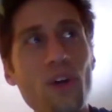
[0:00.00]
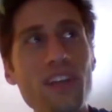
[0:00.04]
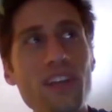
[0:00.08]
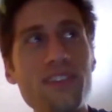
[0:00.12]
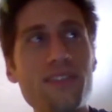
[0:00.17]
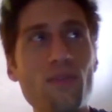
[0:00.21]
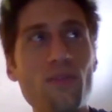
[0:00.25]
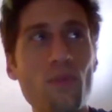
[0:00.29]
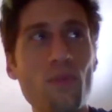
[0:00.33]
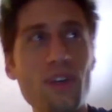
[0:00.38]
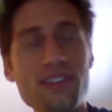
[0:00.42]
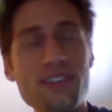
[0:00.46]

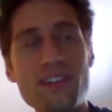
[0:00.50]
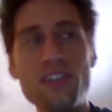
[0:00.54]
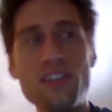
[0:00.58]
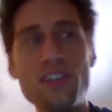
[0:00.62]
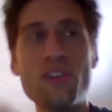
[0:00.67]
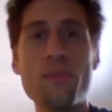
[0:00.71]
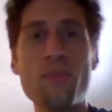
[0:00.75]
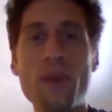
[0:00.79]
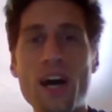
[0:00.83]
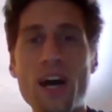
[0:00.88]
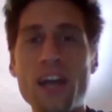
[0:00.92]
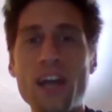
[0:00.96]
is in
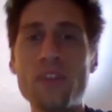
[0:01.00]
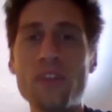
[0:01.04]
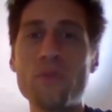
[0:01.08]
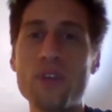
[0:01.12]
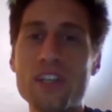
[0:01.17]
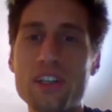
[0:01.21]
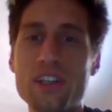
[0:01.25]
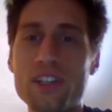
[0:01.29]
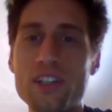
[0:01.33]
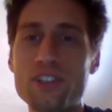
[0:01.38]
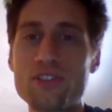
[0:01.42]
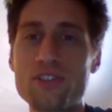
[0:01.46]
your mind
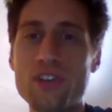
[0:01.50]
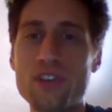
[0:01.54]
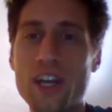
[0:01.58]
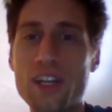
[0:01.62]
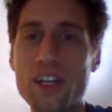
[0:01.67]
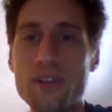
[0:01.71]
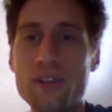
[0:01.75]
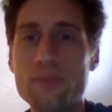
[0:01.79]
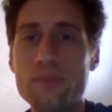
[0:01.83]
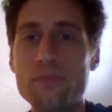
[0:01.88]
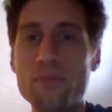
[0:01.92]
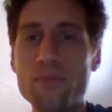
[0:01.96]
when you're trying
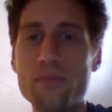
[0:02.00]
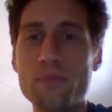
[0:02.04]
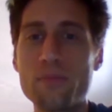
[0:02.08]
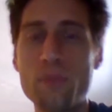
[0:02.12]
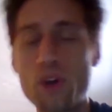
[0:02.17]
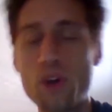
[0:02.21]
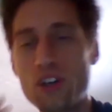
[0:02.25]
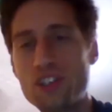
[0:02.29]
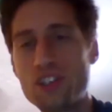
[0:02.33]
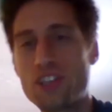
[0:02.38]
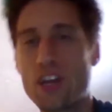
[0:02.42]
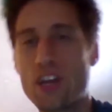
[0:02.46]
to
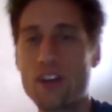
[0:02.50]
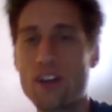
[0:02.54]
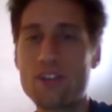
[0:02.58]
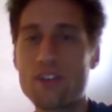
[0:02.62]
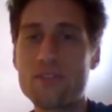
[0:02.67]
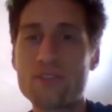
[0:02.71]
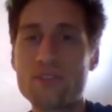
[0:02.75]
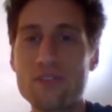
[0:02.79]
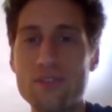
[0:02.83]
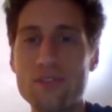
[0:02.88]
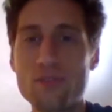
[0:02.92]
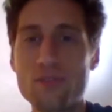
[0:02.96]
push
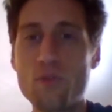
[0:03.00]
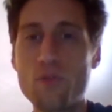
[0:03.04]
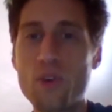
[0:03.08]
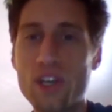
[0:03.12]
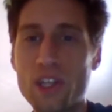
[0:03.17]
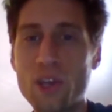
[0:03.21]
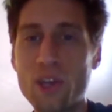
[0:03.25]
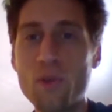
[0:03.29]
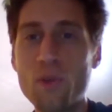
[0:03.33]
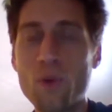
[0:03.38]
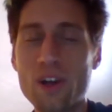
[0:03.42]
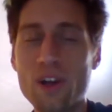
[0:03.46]
out what
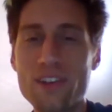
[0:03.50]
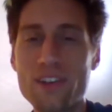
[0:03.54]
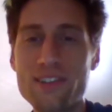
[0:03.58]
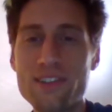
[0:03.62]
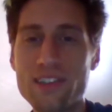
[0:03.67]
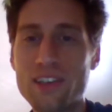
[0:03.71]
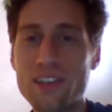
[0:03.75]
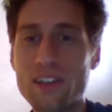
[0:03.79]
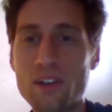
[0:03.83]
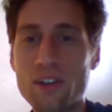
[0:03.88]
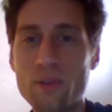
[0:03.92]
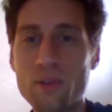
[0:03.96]
you want to
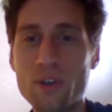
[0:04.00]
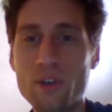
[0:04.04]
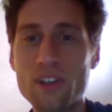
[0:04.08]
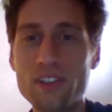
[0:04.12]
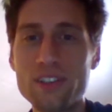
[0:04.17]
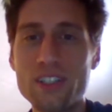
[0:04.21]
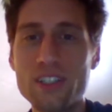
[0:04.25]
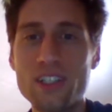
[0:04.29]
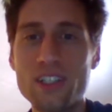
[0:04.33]
see in the world?